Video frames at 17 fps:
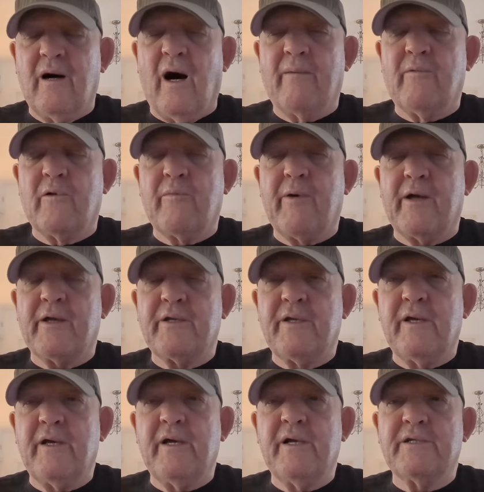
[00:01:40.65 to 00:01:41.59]
I'm on about
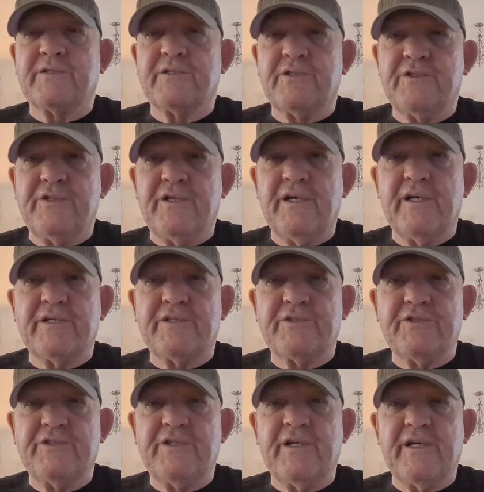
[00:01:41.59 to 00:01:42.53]
years and years
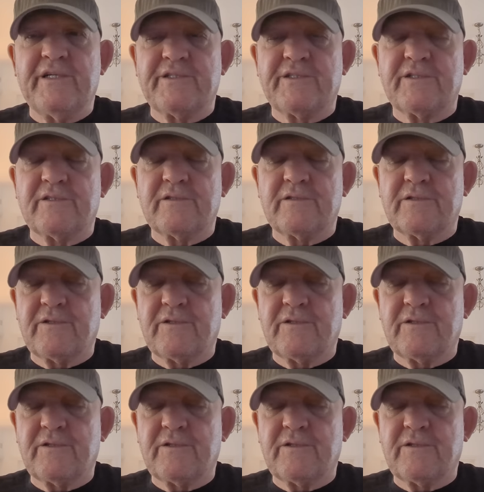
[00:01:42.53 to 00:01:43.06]
and years.